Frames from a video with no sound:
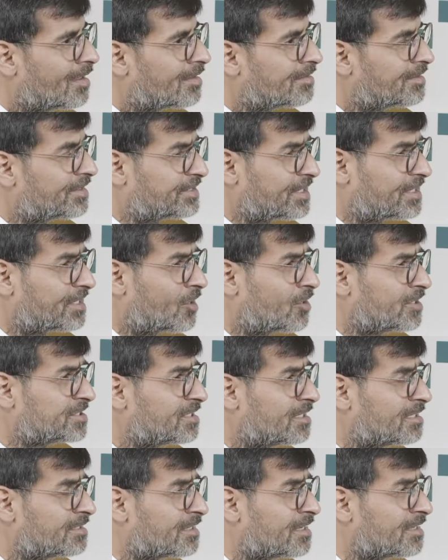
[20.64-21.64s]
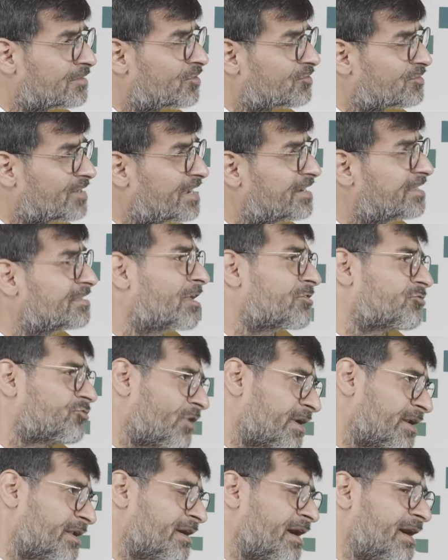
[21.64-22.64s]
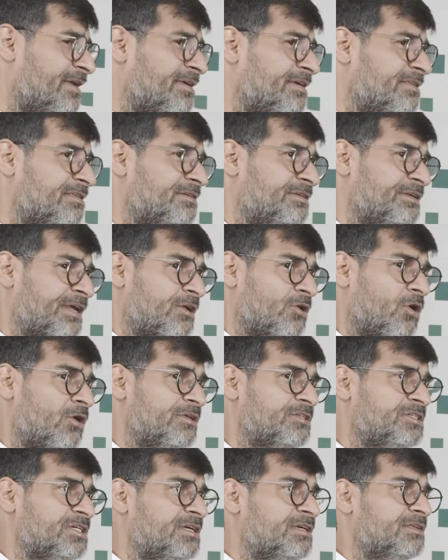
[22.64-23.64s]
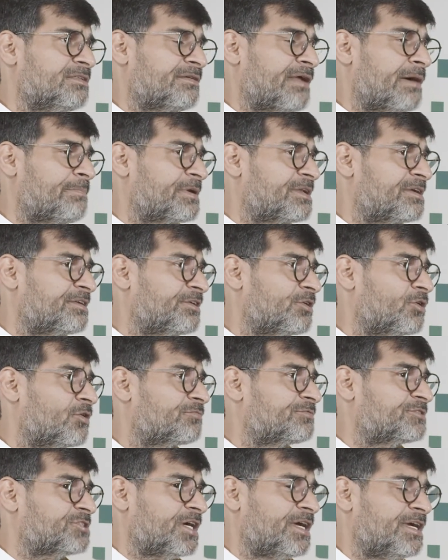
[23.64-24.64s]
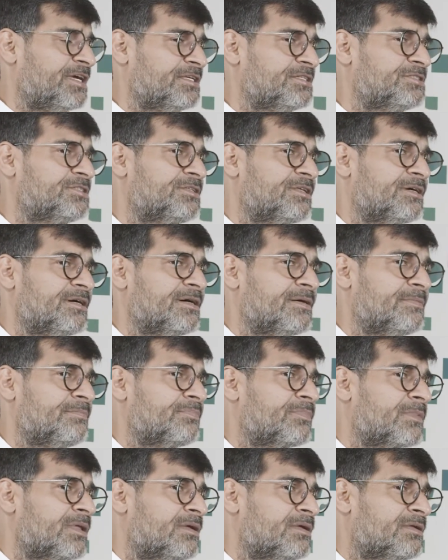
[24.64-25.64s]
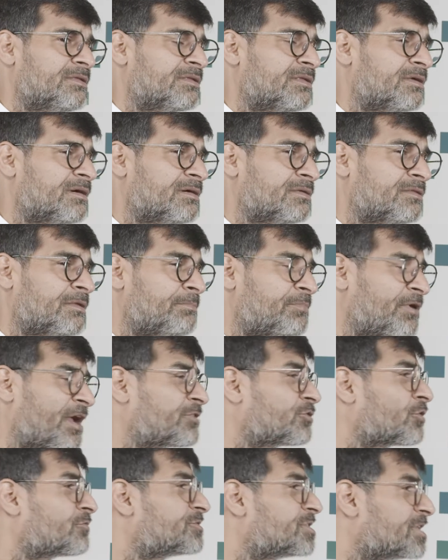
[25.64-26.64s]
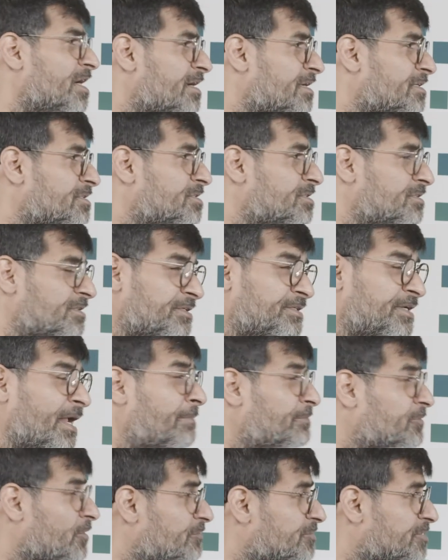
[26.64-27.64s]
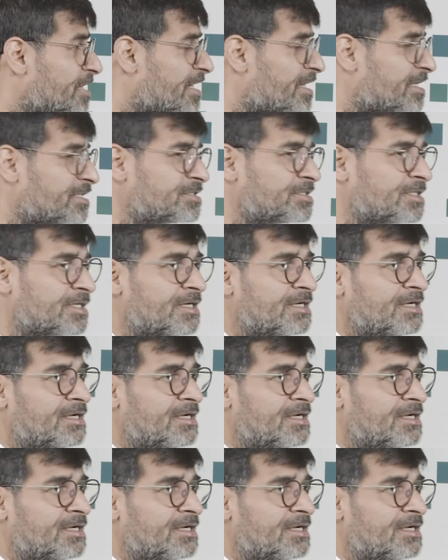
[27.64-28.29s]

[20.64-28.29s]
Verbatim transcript: The technology, the societies are struggling. I think the technology, the rapidity of change, the the, the breadth of change, the depth of change,